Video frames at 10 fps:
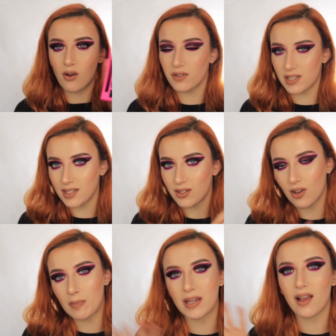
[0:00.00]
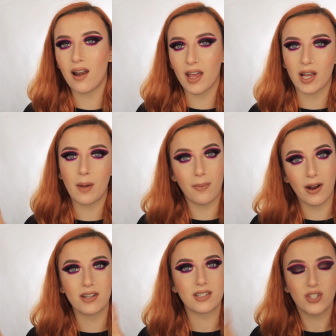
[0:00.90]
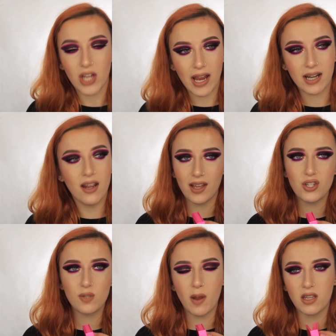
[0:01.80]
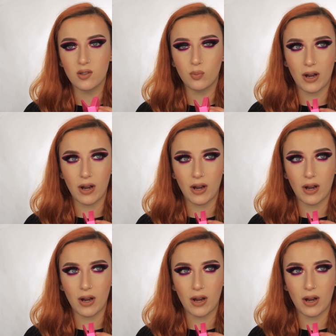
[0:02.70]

Obviously, you know me, I like a bright shade. That's just personal